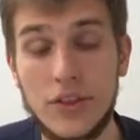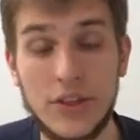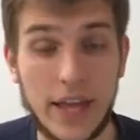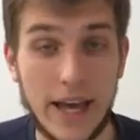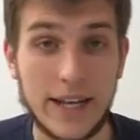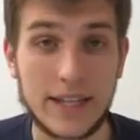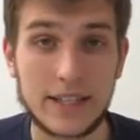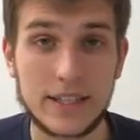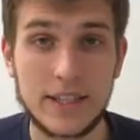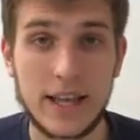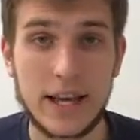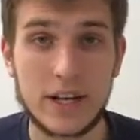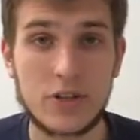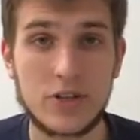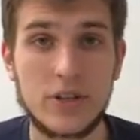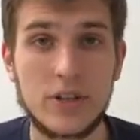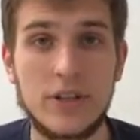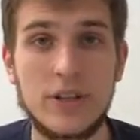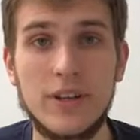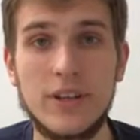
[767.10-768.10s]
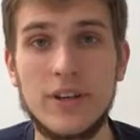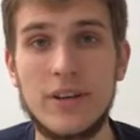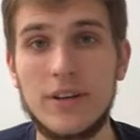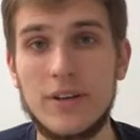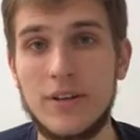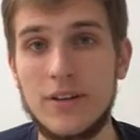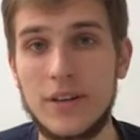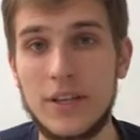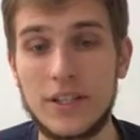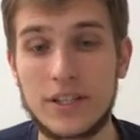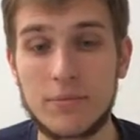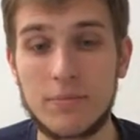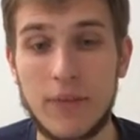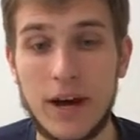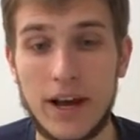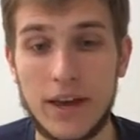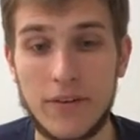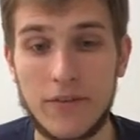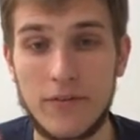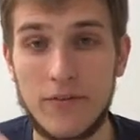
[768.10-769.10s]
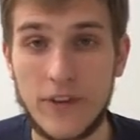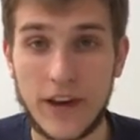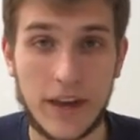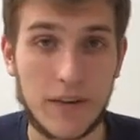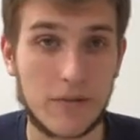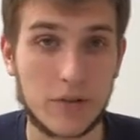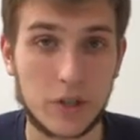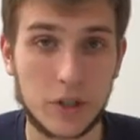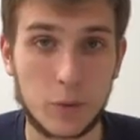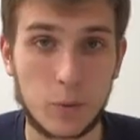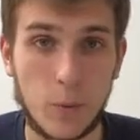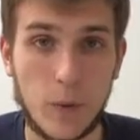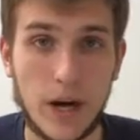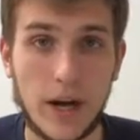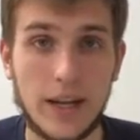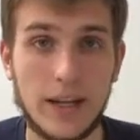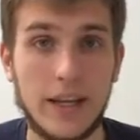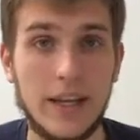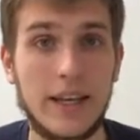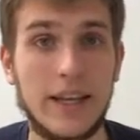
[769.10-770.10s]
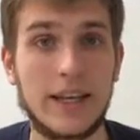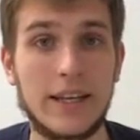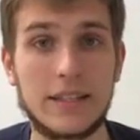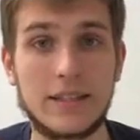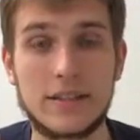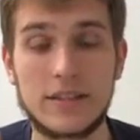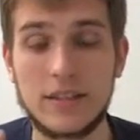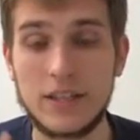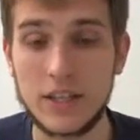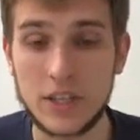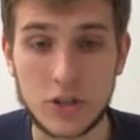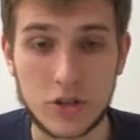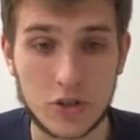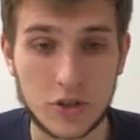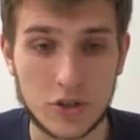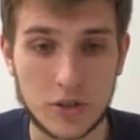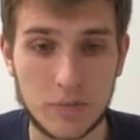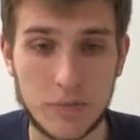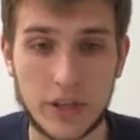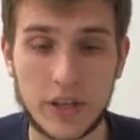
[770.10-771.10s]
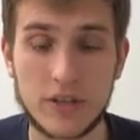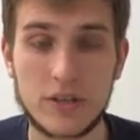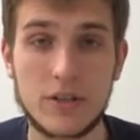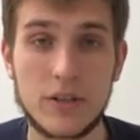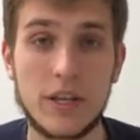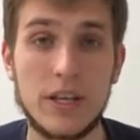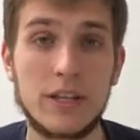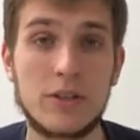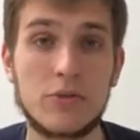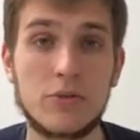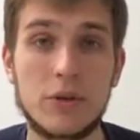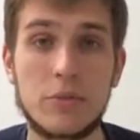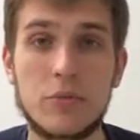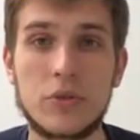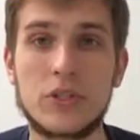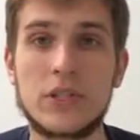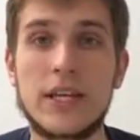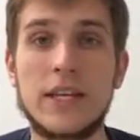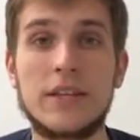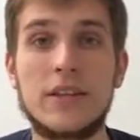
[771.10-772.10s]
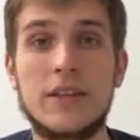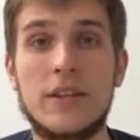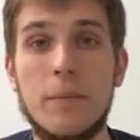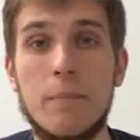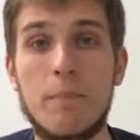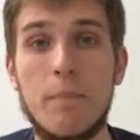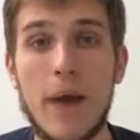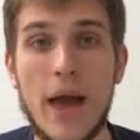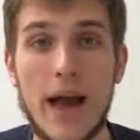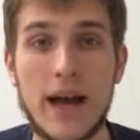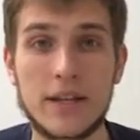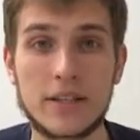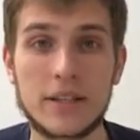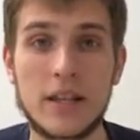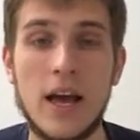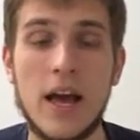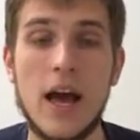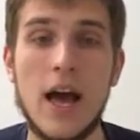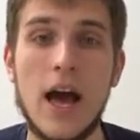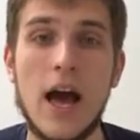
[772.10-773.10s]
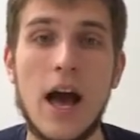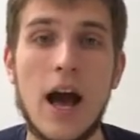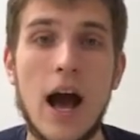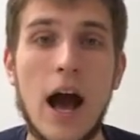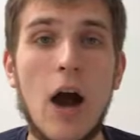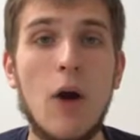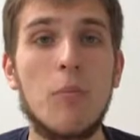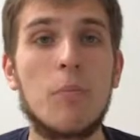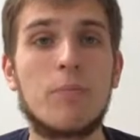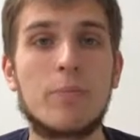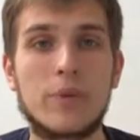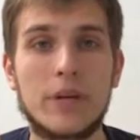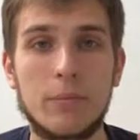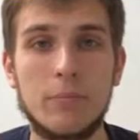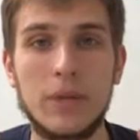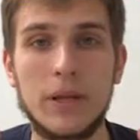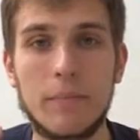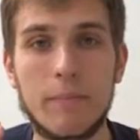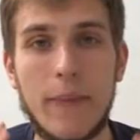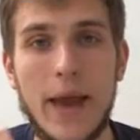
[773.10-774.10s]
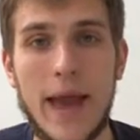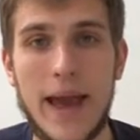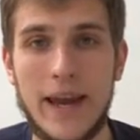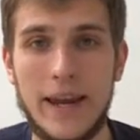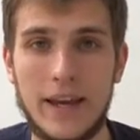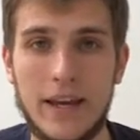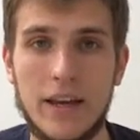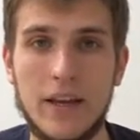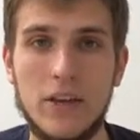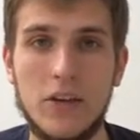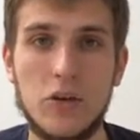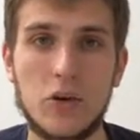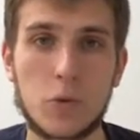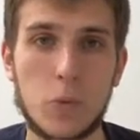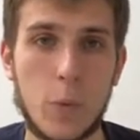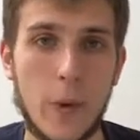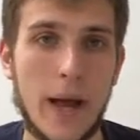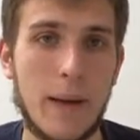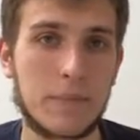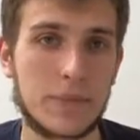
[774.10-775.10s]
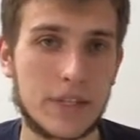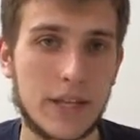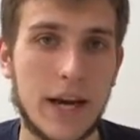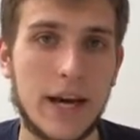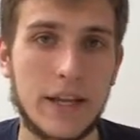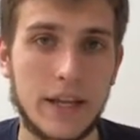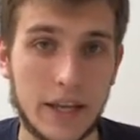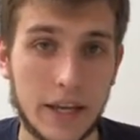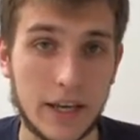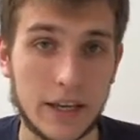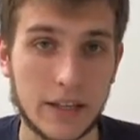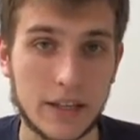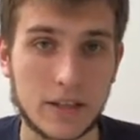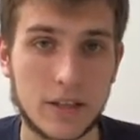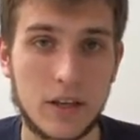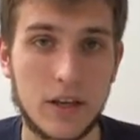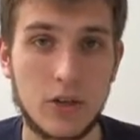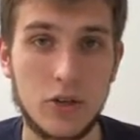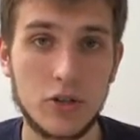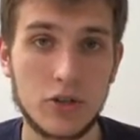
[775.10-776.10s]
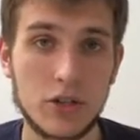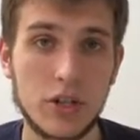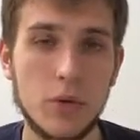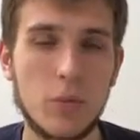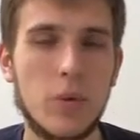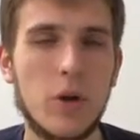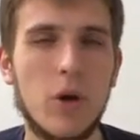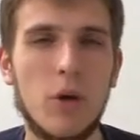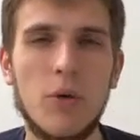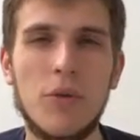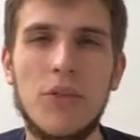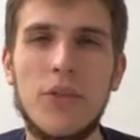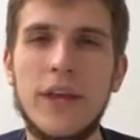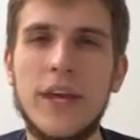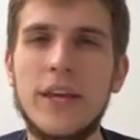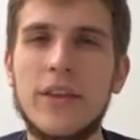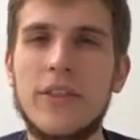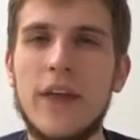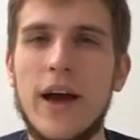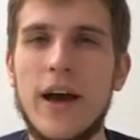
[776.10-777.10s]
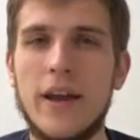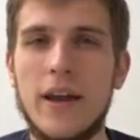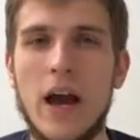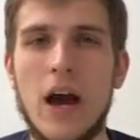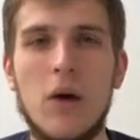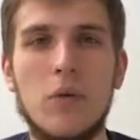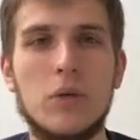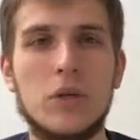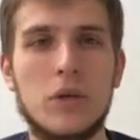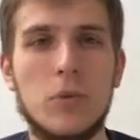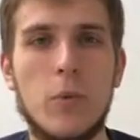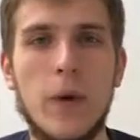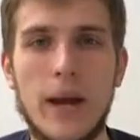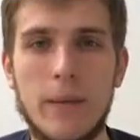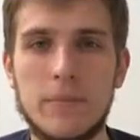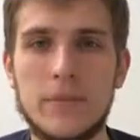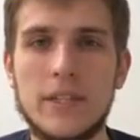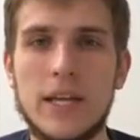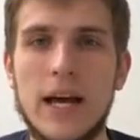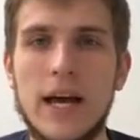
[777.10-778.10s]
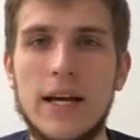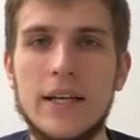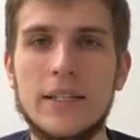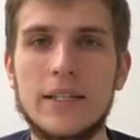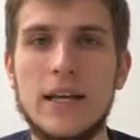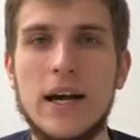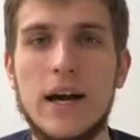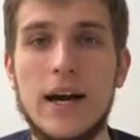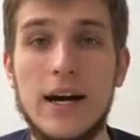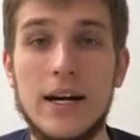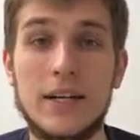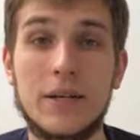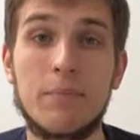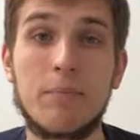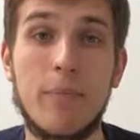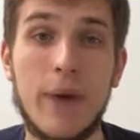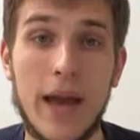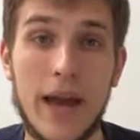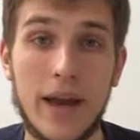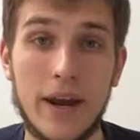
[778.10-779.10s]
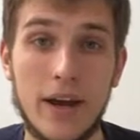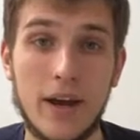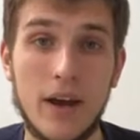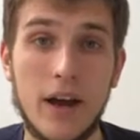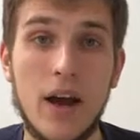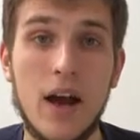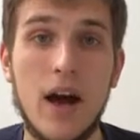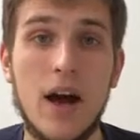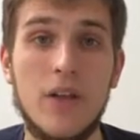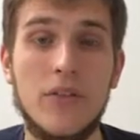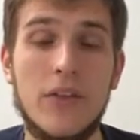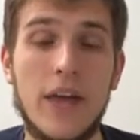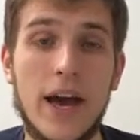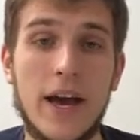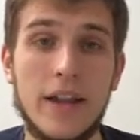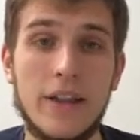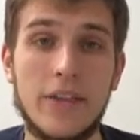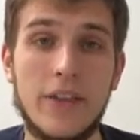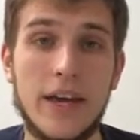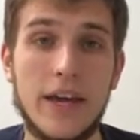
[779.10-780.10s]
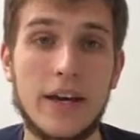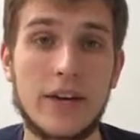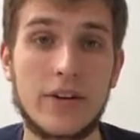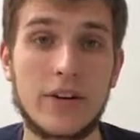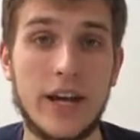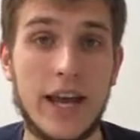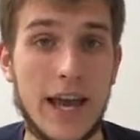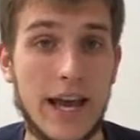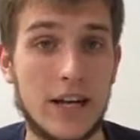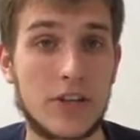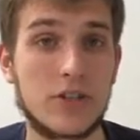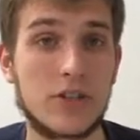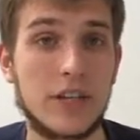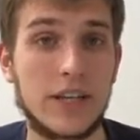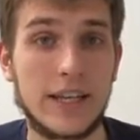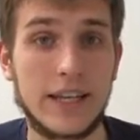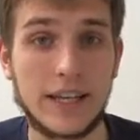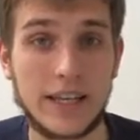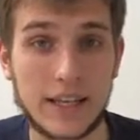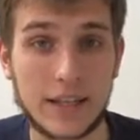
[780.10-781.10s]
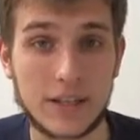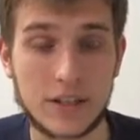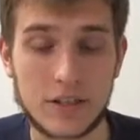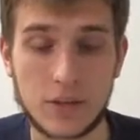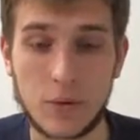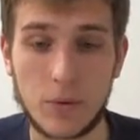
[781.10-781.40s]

The next section is my favorite one. It's issues, because it represents the best how problematic your website is. Usually we all think that our websites are better than they are actually is.